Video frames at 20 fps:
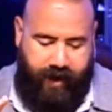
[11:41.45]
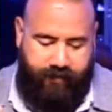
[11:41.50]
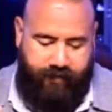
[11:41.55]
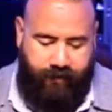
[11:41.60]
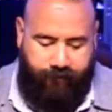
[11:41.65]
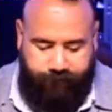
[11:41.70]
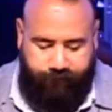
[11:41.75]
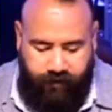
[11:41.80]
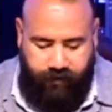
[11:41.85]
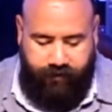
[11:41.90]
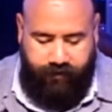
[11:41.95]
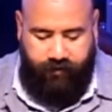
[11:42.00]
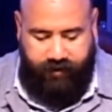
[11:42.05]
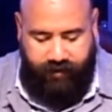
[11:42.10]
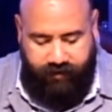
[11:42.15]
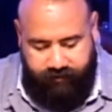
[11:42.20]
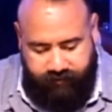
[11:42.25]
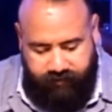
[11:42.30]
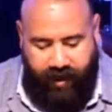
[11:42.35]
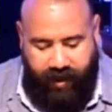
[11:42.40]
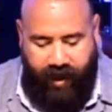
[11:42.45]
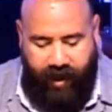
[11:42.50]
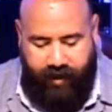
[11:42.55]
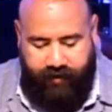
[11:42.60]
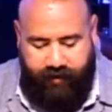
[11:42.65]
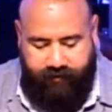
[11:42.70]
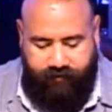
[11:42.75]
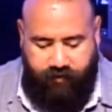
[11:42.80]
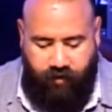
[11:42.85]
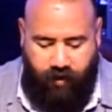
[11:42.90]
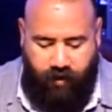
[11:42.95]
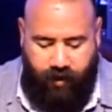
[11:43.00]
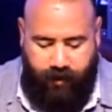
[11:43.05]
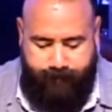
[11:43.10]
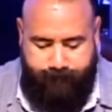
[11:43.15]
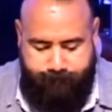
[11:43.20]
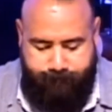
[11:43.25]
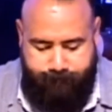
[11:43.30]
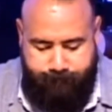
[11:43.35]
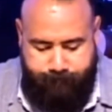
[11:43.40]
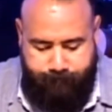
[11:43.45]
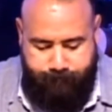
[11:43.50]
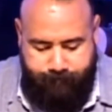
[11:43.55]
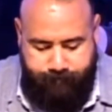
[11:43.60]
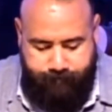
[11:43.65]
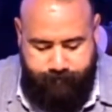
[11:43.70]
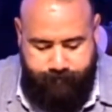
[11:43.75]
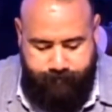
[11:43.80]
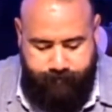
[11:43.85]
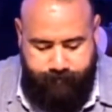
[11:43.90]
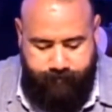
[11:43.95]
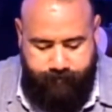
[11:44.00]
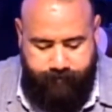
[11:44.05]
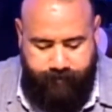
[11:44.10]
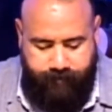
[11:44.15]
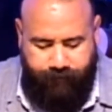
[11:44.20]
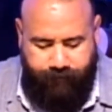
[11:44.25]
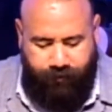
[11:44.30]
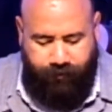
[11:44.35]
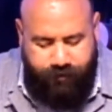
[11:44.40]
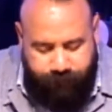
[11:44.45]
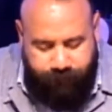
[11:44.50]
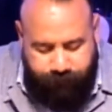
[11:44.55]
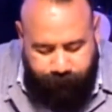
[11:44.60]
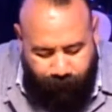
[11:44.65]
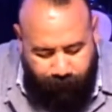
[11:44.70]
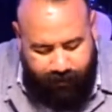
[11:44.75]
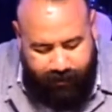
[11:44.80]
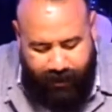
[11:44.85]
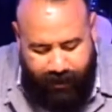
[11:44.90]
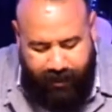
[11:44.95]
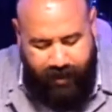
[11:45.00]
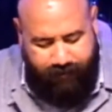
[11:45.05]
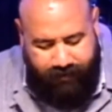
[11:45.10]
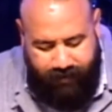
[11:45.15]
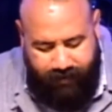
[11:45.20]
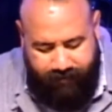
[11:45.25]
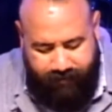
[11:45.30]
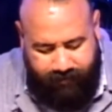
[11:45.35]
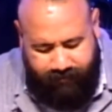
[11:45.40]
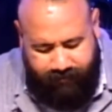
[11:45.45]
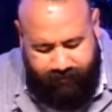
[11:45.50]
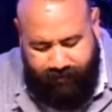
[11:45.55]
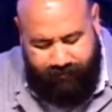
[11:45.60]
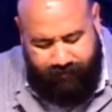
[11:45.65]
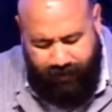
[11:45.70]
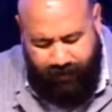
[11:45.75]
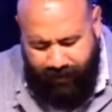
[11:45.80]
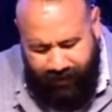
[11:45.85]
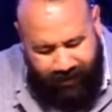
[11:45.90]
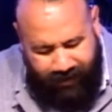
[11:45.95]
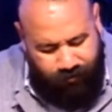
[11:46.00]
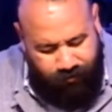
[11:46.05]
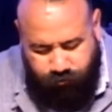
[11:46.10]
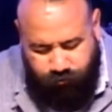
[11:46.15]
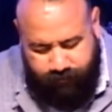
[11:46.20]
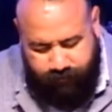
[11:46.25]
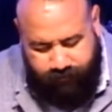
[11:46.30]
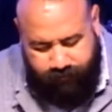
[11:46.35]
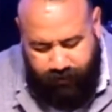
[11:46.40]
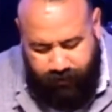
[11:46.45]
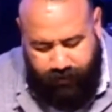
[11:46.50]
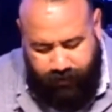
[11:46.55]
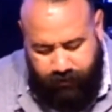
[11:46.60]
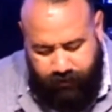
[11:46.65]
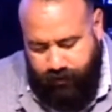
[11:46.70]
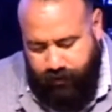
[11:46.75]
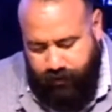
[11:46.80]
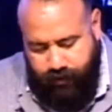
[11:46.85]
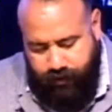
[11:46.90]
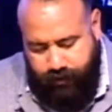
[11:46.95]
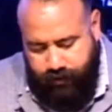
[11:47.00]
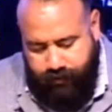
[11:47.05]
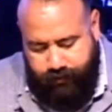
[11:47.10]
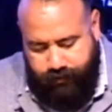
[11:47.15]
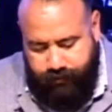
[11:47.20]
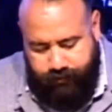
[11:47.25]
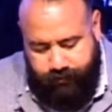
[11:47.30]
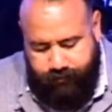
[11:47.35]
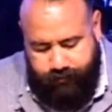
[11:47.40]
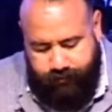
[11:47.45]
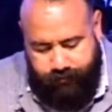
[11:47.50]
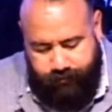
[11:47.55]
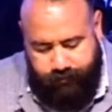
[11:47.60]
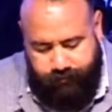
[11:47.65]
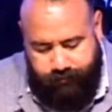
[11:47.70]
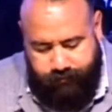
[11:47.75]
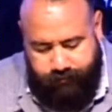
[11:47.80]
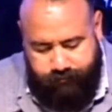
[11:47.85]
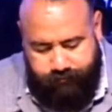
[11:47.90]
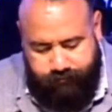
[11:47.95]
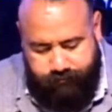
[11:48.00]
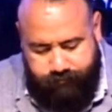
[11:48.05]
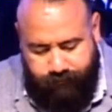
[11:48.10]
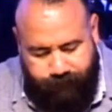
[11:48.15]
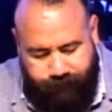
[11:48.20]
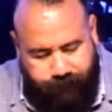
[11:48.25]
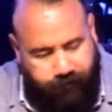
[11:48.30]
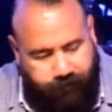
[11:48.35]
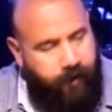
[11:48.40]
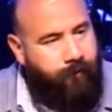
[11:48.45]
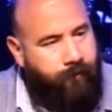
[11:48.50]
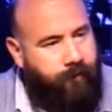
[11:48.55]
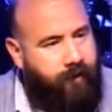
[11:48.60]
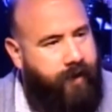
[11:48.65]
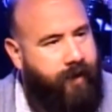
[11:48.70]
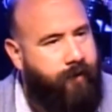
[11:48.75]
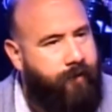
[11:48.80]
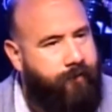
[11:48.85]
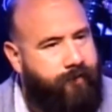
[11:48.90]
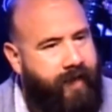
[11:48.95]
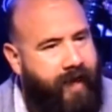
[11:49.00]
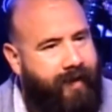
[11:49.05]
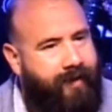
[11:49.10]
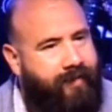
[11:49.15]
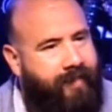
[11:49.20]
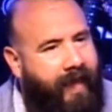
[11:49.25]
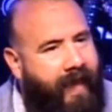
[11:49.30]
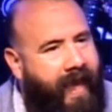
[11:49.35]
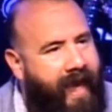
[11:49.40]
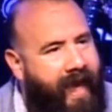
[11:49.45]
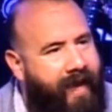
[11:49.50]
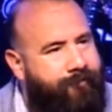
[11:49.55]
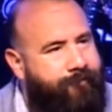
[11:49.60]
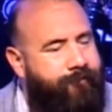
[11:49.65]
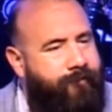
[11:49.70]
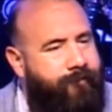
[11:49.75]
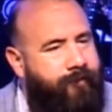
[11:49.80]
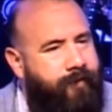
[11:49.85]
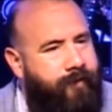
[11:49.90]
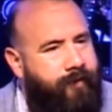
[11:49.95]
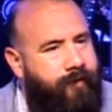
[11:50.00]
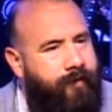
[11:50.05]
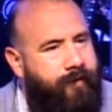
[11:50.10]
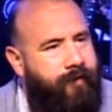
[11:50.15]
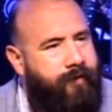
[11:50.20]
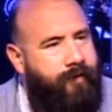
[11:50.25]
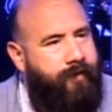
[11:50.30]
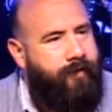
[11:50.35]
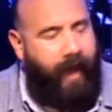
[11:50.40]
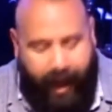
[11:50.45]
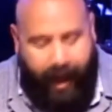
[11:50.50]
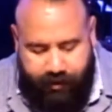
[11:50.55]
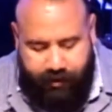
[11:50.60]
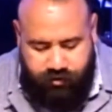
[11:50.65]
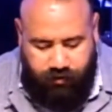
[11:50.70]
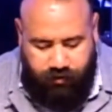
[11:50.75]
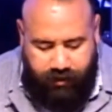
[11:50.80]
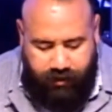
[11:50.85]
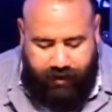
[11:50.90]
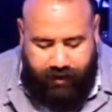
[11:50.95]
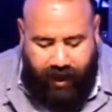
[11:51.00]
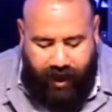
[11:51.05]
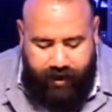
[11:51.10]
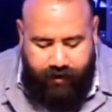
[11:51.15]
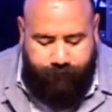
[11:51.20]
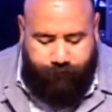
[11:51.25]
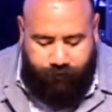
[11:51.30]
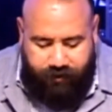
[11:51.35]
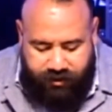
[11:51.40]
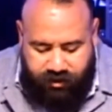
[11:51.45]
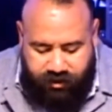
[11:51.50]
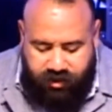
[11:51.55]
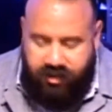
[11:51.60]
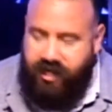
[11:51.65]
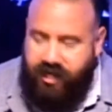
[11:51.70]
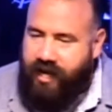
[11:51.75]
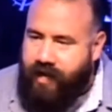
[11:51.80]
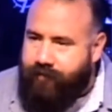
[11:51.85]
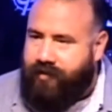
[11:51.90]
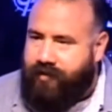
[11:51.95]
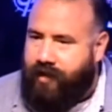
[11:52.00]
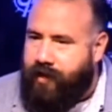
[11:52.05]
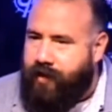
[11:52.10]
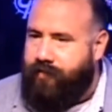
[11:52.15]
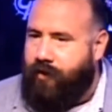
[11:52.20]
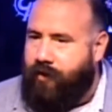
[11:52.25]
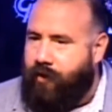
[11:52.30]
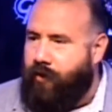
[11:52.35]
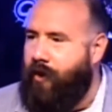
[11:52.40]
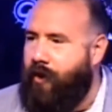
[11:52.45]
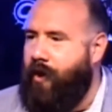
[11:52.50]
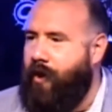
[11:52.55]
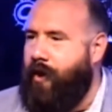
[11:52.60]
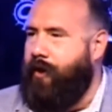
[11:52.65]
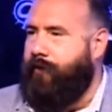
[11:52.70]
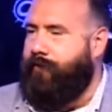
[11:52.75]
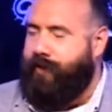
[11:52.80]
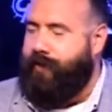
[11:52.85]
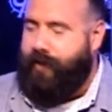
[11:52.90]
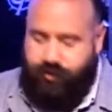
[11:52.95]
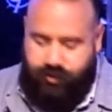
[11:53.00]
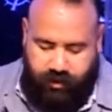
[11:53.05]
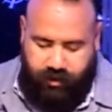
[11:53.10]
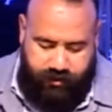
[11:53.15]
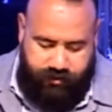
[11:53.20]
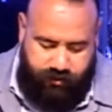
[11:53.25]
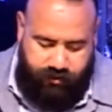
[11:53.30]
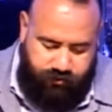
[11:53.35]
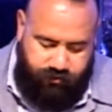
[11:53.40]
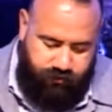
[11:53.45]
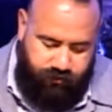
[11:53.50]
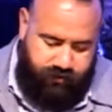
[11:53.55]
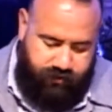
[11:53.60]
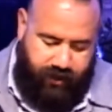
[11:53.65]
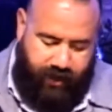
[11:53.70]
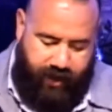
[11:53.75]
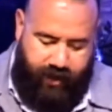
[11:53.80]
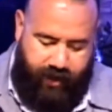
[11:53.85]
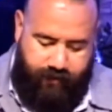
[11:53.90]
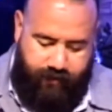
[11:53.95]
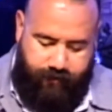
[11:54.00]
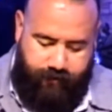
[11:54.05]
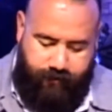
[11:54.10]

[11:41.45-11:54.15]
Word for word: And they figured he's dead, he's gone. Verse 4 kind of gives us this interesting view here that they have actually kind of received it in their heart that Jesus was dead.